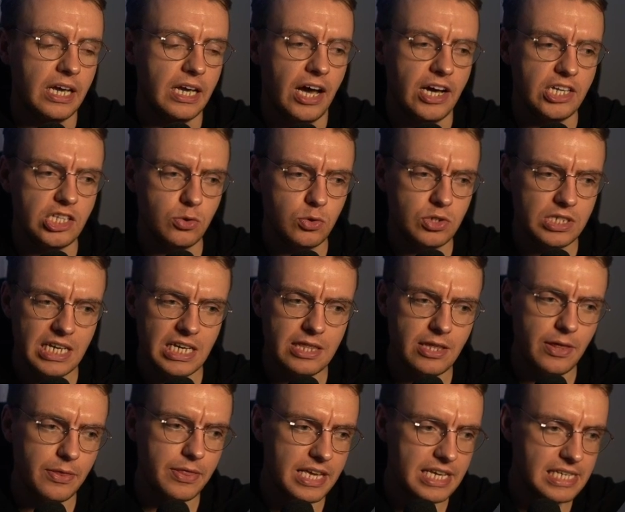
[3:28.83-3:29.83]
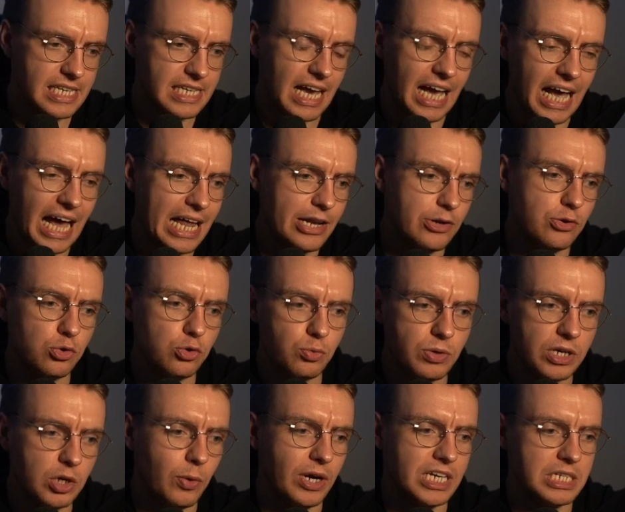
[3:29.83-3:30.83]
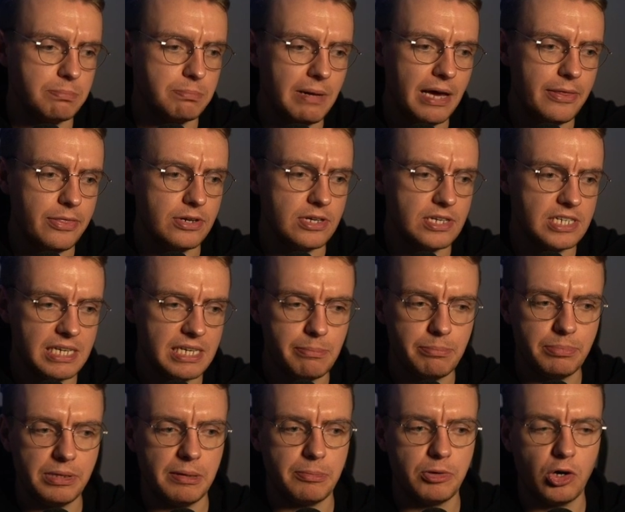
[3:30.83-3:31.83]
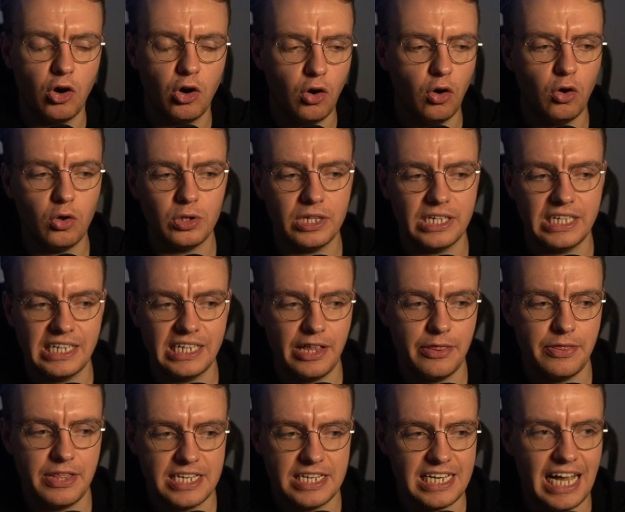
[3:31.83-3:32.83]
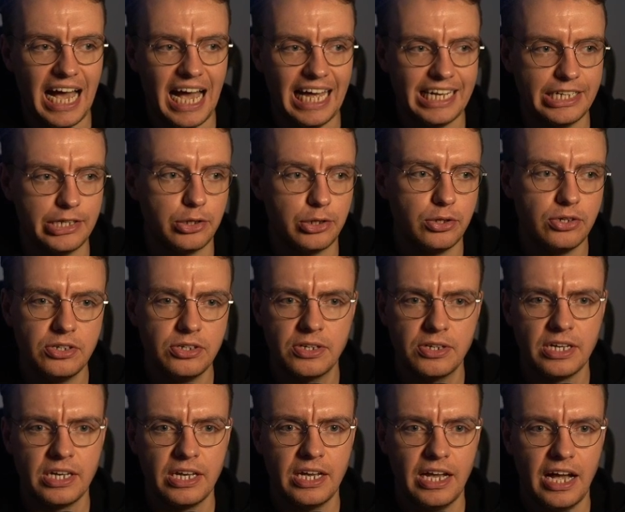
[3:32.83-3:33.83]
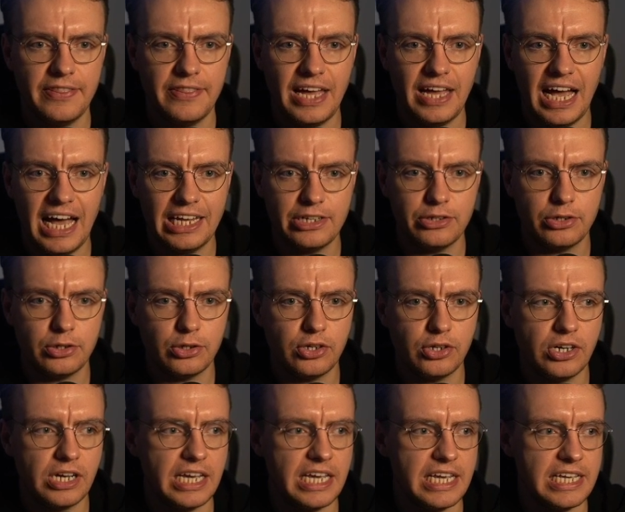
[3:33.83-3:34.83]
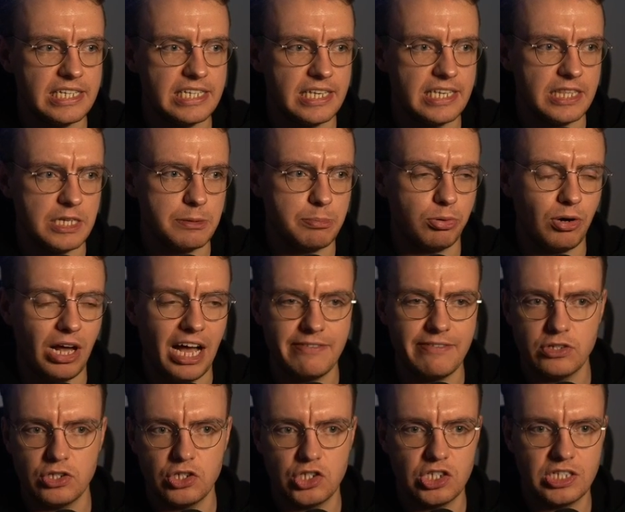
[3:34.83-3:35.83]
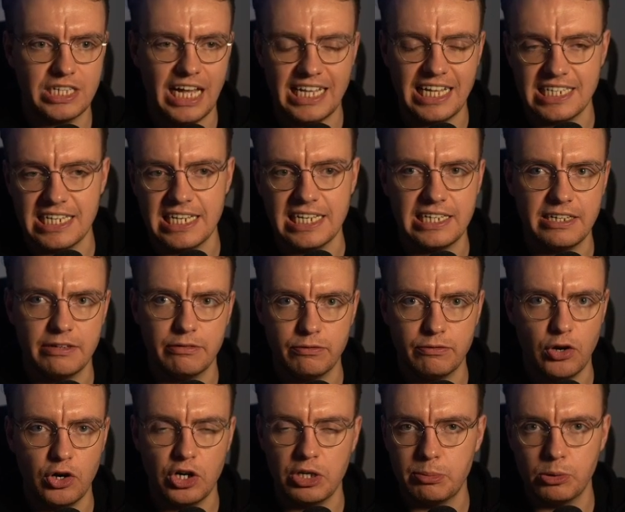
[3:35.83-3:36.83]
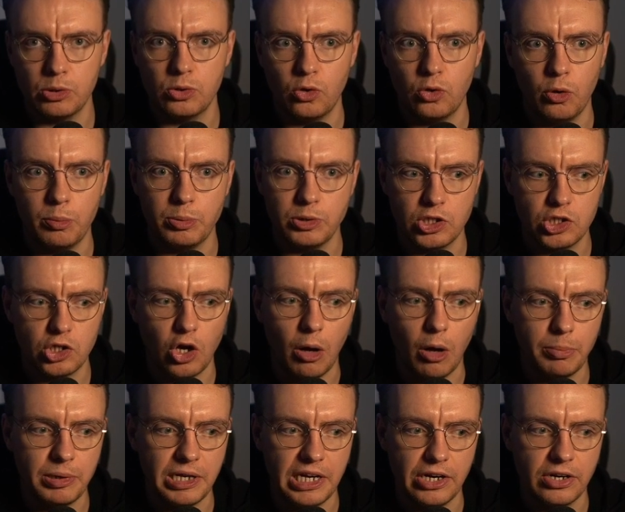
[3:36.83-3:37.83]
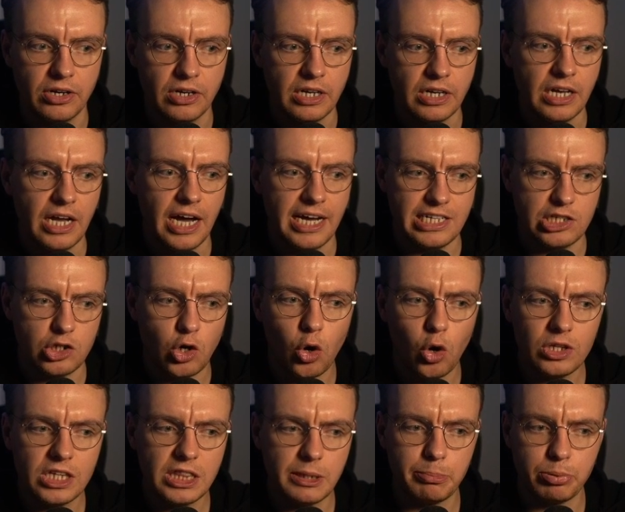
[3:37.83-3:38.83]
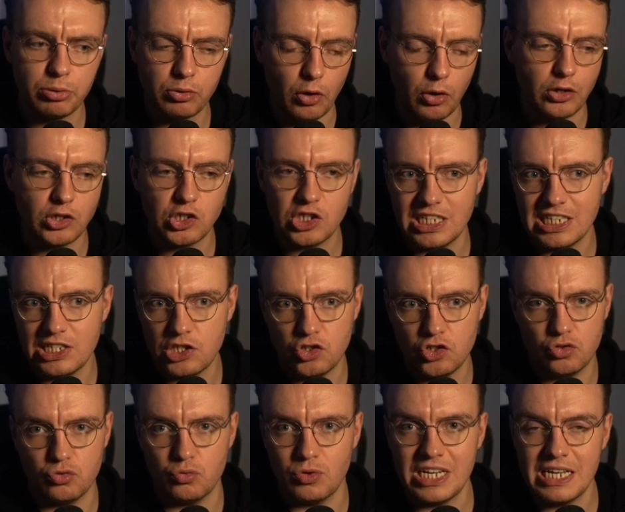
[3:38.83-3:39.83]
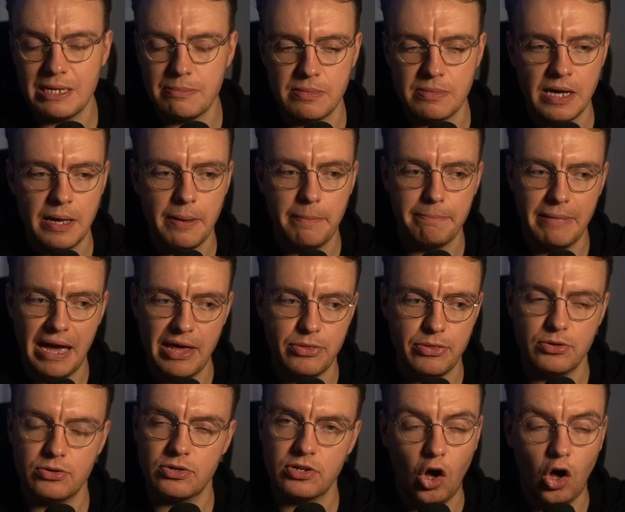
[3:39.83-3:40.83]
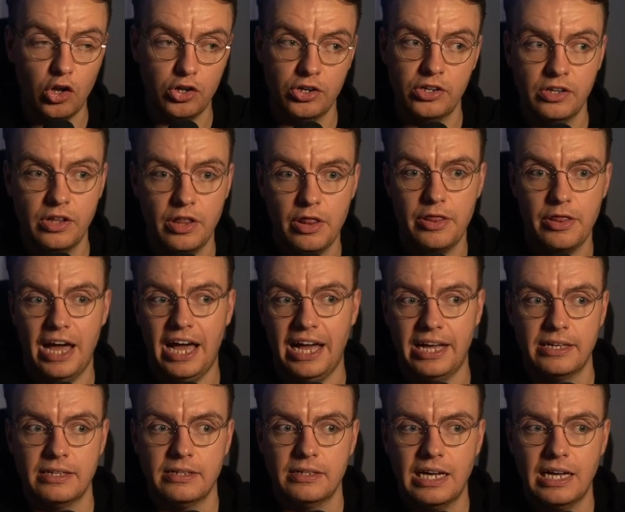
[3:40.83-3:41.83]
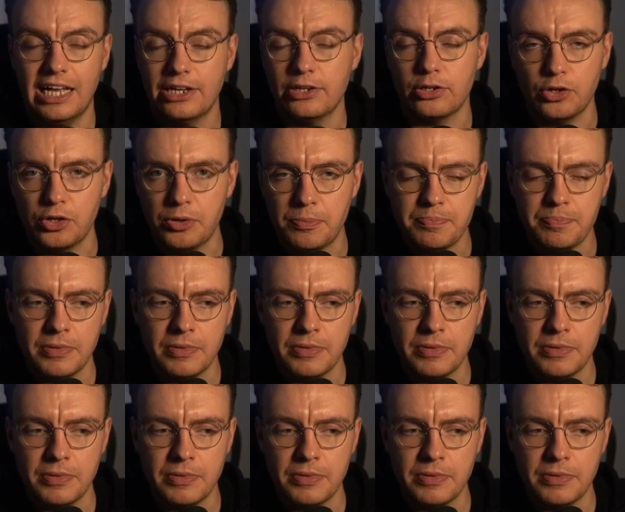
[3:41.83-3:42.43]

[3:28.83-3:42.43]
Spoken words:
And you see that this handle request method is simply calling this handler. And that handler is this private static variable up at the top here. And it's calling the proxy stream method on that handler.